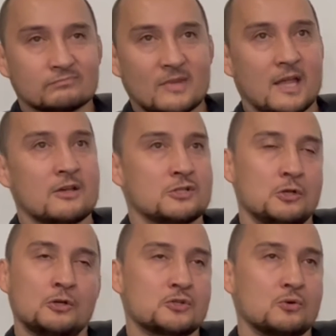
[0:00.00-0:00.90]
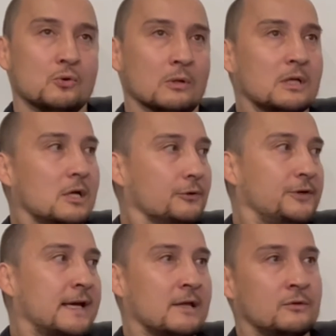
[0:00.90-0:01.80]
It doesn't look as cool.
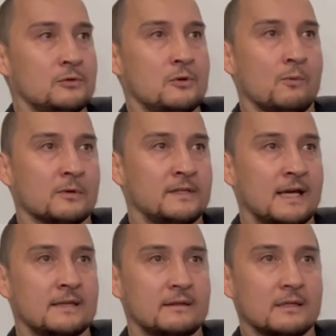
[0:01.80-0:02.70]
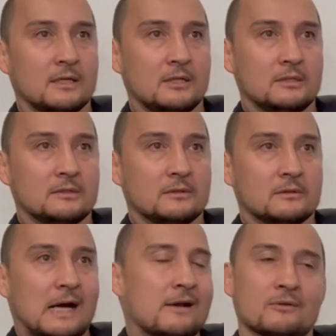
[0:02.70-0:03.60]
Okay. You won't get,
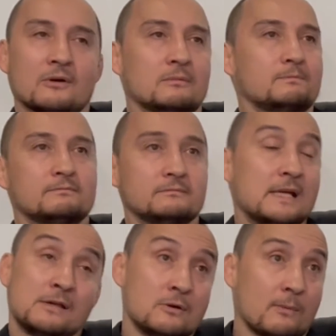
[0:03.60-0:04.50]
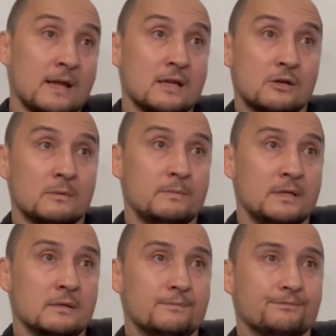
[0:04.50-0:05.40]
I don't know. Yeah, you're right. It could be.